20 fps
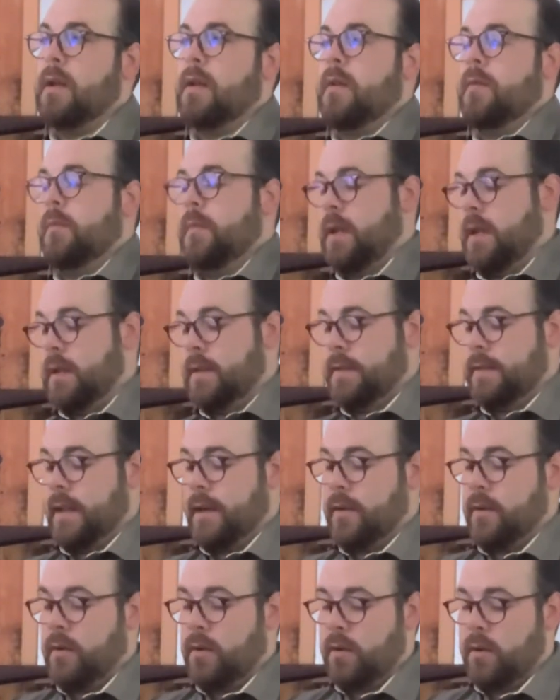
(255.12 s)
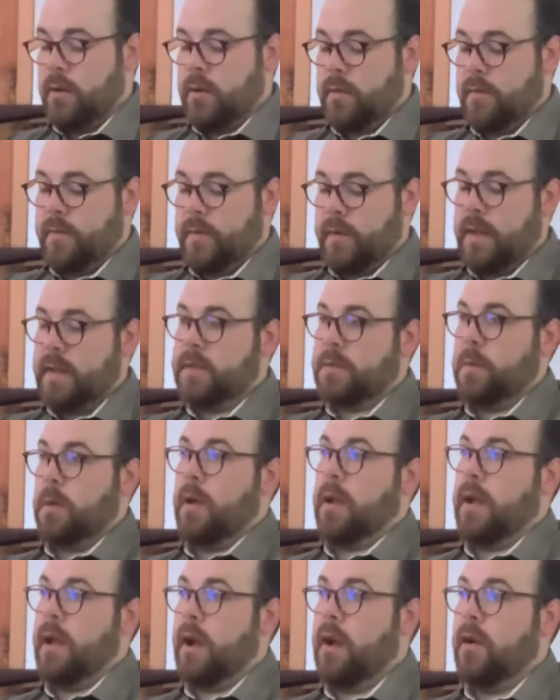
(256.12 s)
because that curve is
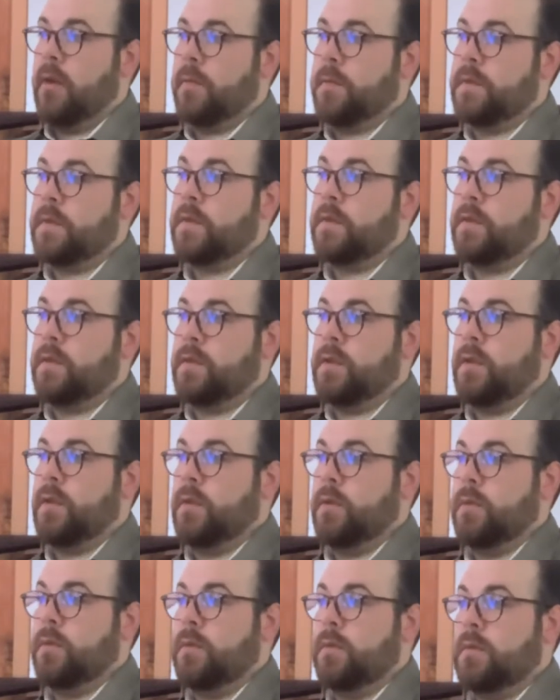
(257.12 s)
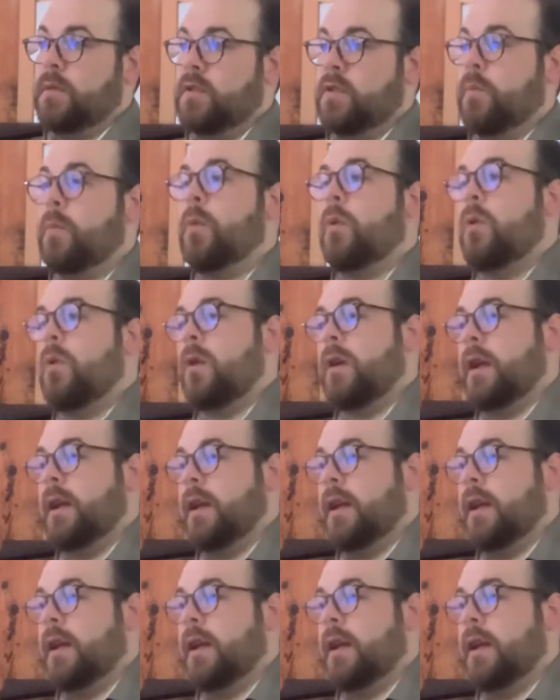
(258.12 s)
what helps to support it.